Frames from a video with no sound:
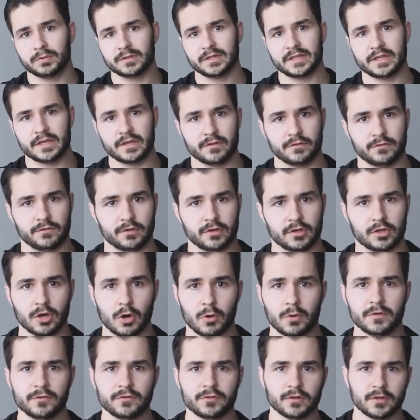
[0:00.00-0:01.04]
please
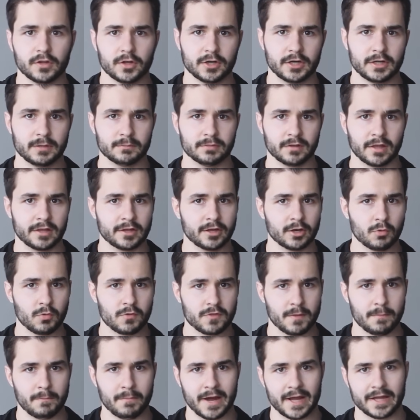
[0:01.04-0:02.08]
go into learning Blender
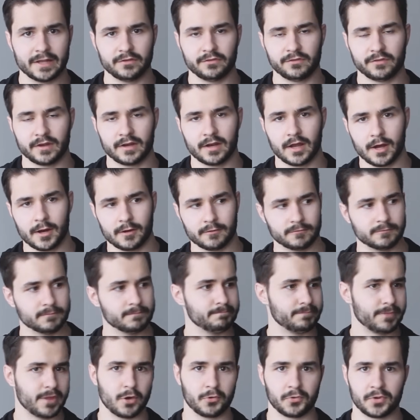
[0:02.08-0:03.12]
with the mindset of,
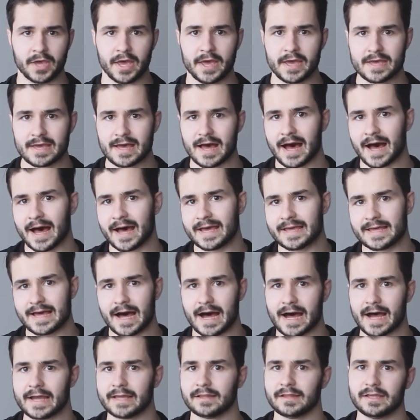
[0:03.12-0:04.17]
okay, I
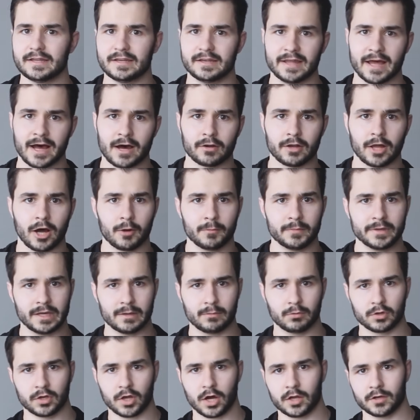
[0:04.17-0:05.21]
highly doubt I'll be
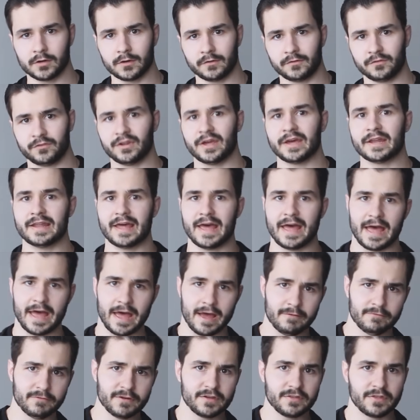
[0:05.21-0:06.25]
able to understand
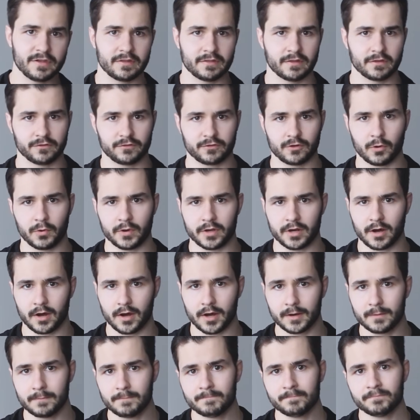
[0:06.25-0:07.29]
everything that's going
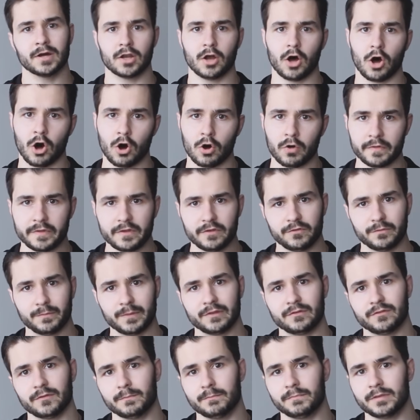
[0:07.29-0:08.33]
on, but all these
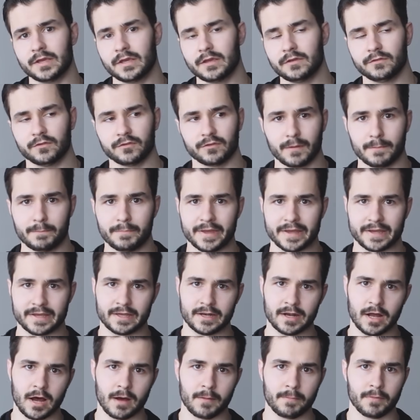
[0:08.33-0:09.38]
bits and pieces I'm
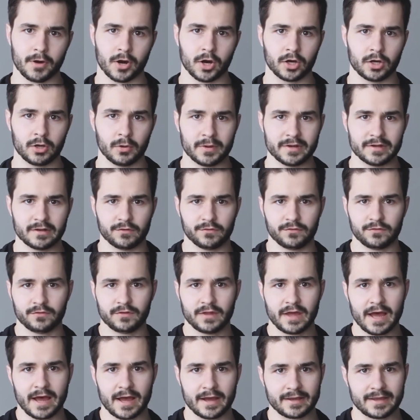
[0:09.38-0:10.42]
picking up are going to
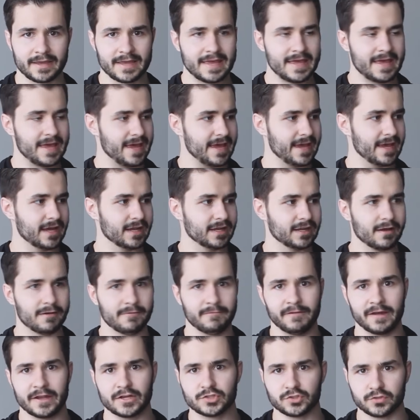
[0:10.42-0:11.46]
stack and
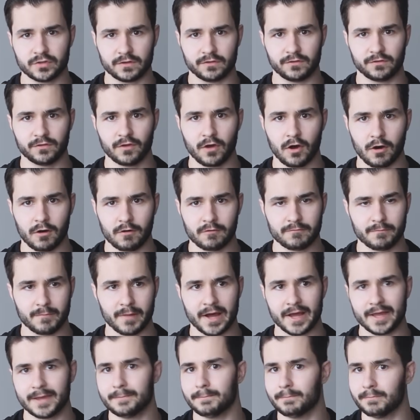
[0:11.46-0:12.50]
eventually solve
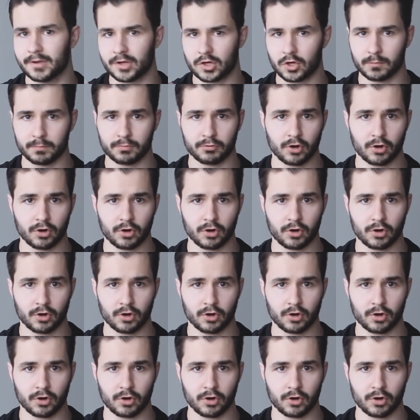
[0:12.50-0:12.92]
my bigger